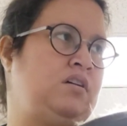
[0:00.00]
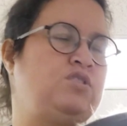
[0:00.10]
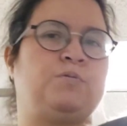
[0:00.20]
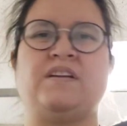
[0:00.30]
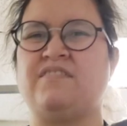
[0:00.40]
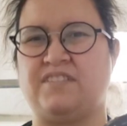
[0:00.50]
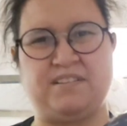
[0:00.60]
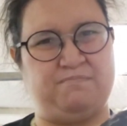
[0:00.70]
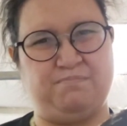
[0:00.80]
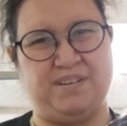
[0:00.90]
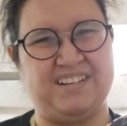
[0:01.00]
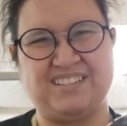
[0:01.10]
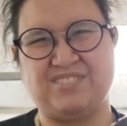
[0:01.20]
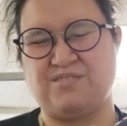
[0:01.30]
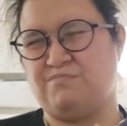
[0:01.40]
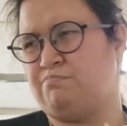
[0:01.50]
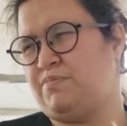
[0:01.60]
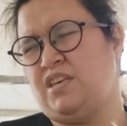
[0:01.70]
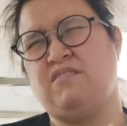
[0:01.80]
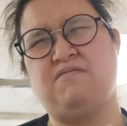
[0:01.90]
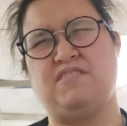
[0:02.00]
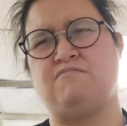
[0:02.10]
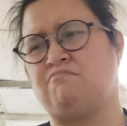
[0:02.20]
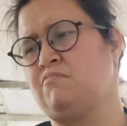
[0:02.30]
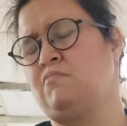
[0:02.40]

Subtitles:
25 bucks to even,